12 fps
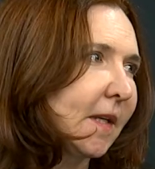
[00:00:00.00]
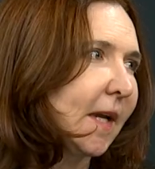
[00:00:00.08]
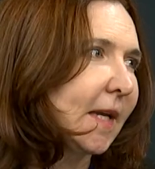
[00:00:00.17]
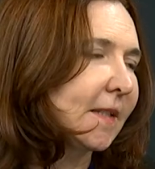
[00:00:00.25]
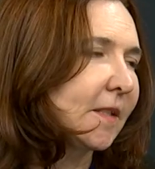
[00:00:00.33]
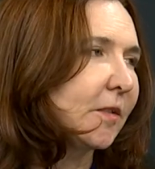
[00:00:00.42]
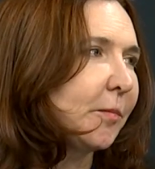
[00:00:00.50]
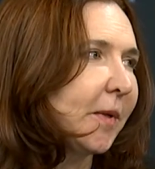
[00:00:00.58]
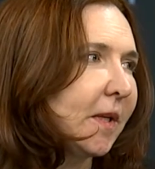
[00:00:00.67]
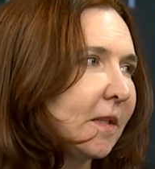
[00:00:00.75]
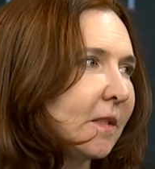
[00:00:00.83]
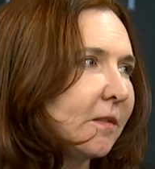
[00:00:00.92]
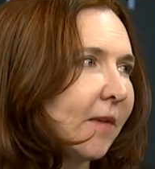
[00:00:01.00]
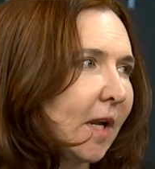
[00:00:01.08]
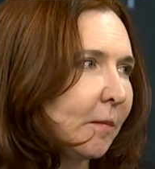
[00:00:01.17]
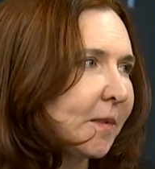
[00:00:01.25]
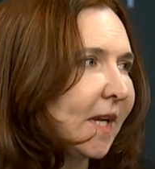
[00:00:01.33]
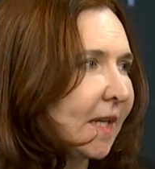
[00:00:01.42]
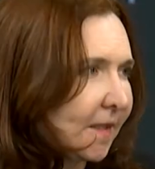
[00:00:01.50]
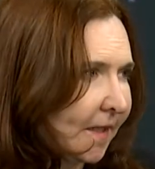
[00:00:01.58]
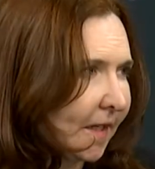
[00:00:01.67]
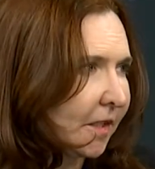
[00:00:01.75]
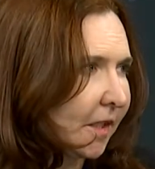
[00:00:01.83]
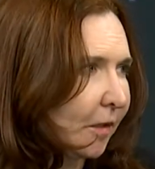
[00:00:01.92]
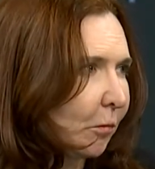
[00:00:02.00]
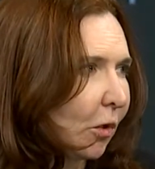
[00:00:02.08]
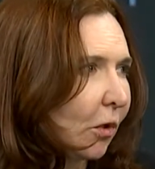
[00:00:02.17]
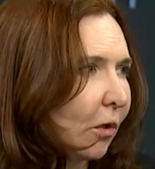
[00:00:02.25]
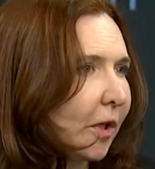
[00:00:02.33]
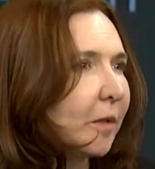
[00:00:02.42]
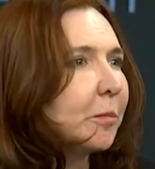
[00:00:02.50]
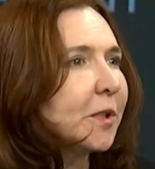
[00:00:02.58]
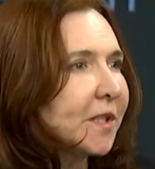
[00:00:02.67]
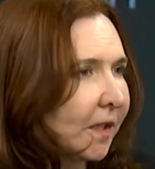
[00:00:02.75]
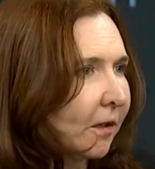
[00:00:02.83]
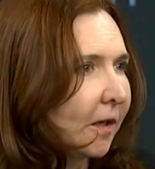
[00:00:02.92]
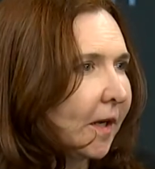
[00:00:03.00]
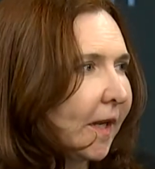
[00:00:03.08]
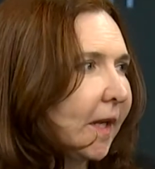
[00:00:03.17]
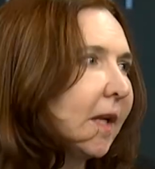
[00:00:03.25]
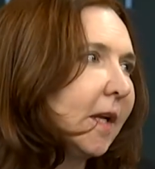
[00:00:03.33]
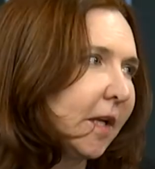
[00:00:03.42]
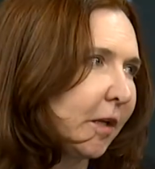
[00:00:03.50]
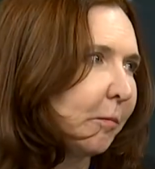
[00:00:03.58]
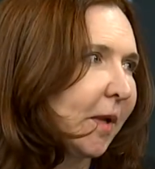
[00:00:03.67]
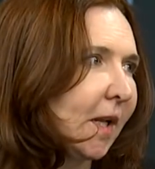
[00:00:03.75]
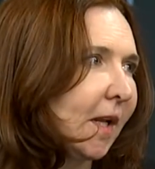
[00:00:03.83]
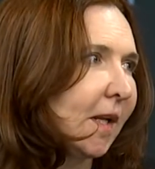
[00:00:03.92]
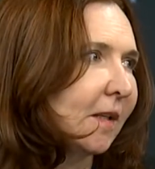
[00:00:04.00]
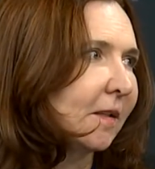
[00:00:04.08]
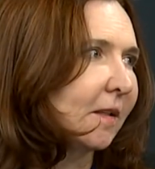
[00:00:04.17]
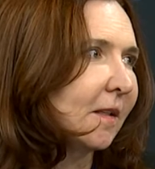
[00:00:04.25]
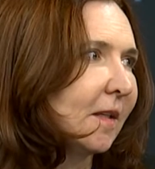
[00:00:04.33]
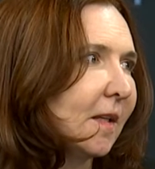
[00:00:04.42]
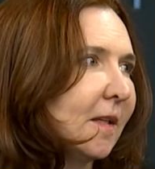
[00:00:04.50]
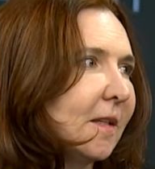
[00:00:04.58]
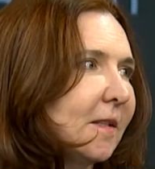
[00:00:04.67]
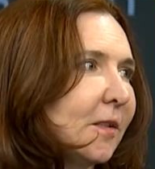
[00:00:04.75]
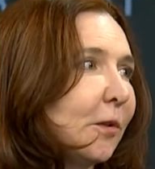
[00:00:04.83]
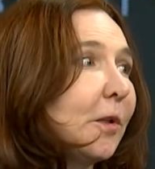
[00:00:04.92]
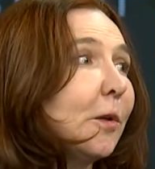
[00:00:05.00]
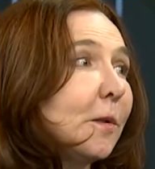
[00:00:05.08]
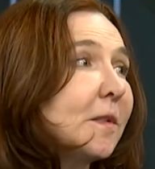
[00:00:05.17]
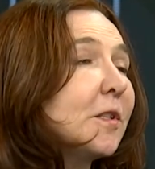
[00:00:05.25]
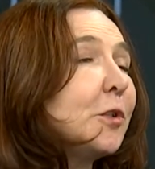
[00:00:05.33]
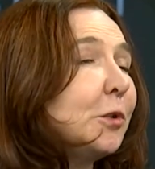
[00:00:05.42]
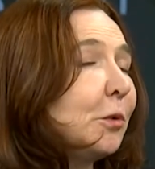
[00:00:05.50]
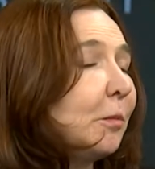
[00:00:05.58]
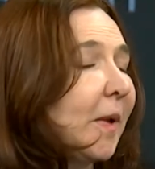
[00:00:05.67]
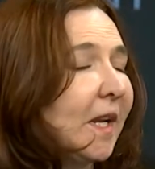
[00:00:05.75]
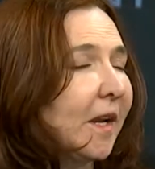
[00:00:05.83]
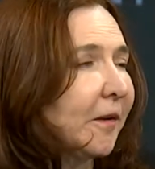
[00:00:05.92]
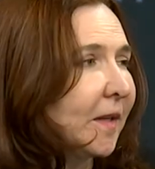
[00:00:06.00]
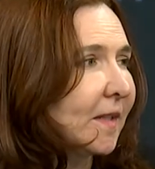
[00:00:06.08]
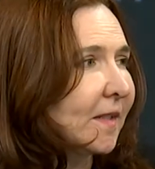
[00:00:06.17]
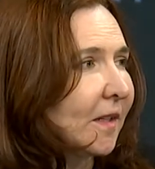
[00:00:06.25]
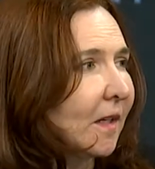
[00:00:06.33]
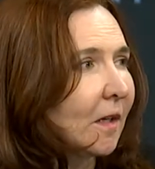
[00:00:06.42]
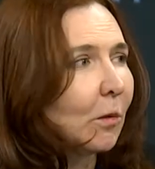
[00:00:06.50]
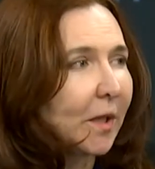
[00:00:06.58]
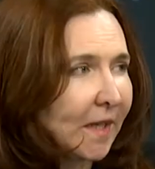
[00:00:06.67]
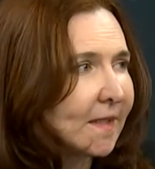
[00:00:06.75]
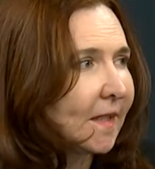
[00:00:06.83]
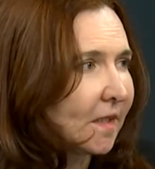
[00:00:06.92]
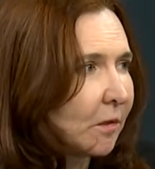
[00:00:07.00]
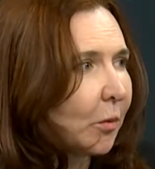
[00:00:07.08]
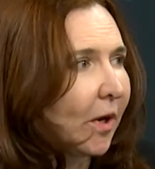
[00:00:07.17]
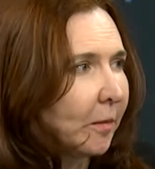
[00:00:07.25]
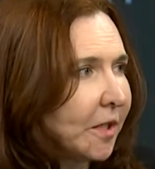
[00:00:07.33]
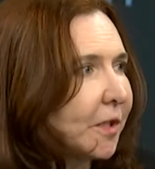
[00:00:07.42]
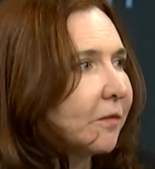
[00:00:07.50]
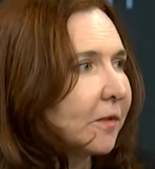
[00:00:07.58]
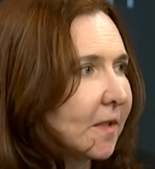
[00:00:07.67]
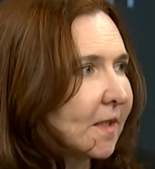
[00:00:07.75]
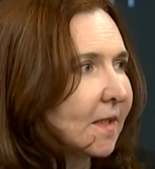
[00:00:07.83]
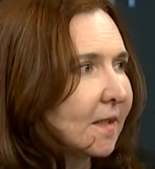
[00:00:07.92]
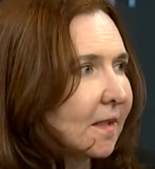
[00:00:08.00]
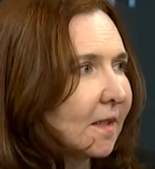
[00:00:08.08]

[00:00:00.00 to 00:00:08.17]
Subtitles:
hasn't been developed as yet in Mongolia, particularly in mental health. So those two main areas are what I see as the primary differences.